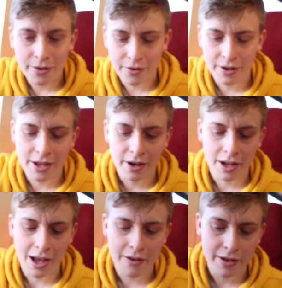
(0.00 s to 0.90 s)
Already, I
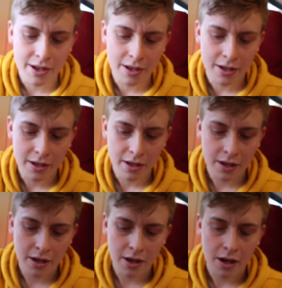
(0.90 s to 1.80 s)
have a,
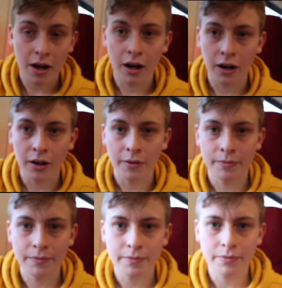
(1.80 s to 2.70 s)
um,
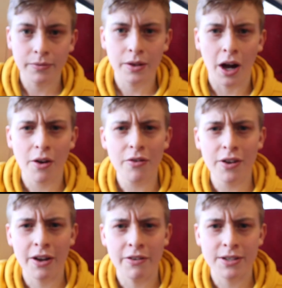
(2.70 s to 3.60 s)
I don't think I
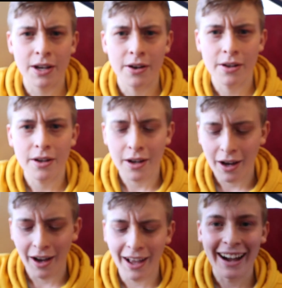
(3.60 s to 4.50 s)
ever said,
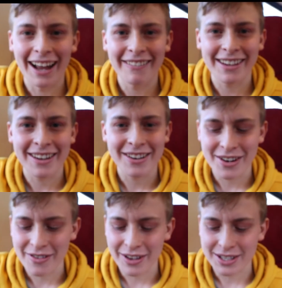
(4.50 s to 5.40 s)
I have a
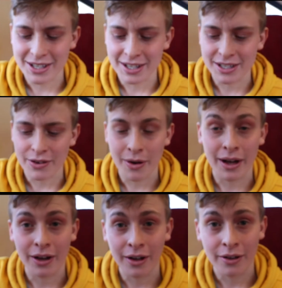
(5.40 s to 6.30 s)
university interview
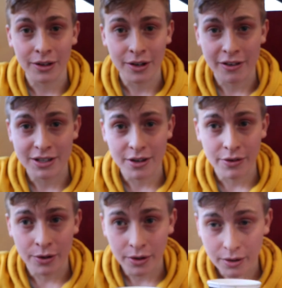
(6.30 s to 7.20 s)
at uh, University of
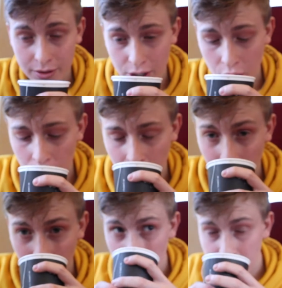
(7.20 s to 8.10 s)
York, so
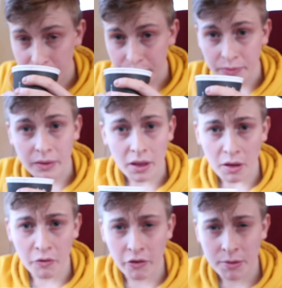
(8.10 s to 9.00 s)

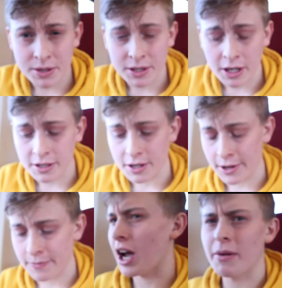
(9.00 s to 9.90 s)
very busy day today.
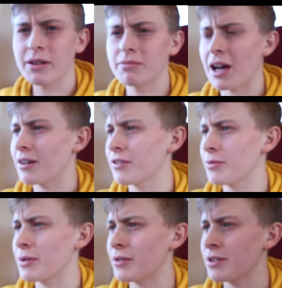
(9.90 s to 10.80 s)
How many, how long have
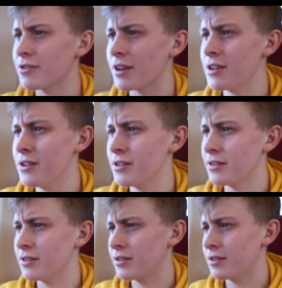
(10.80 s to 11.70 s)
we been on this train?
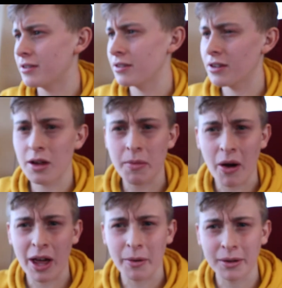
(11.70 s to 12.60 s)

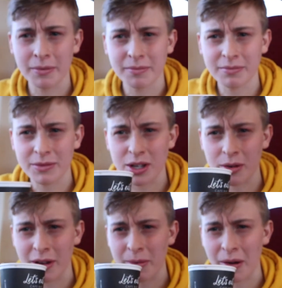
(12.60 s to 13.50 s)
About an hour. So
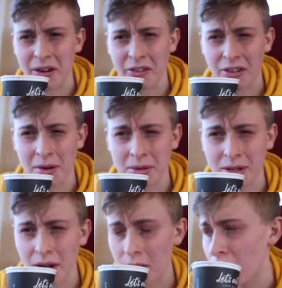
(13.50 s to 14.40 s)
we have about another hour to
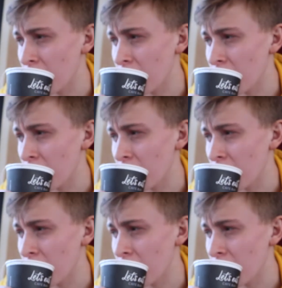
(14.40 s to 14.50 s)
go.